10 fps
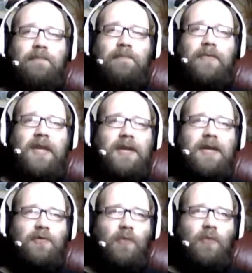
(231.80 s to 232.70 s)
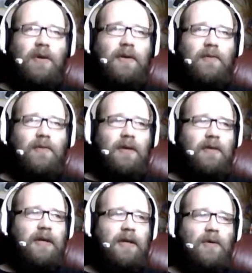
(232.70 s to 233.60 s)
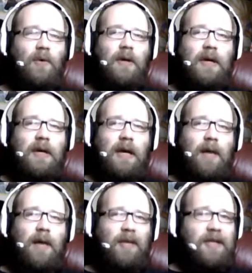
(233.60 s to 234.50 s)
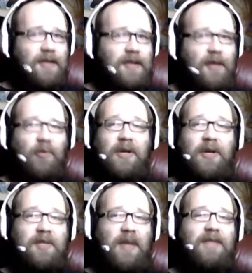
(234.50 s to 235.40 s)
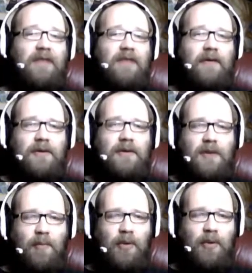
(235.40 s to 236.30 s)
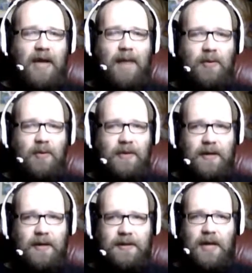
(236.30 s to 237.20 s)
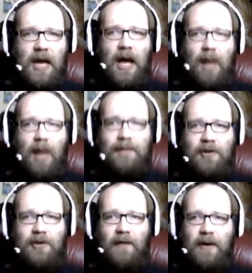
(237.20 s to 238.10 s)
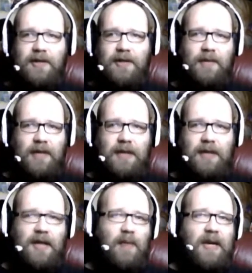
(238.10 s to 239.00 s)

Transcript: It is really, really, really cool. Like I said, they're pretty expansive levels, so I'm pretty happy with this. So far, it seems like it's going to be a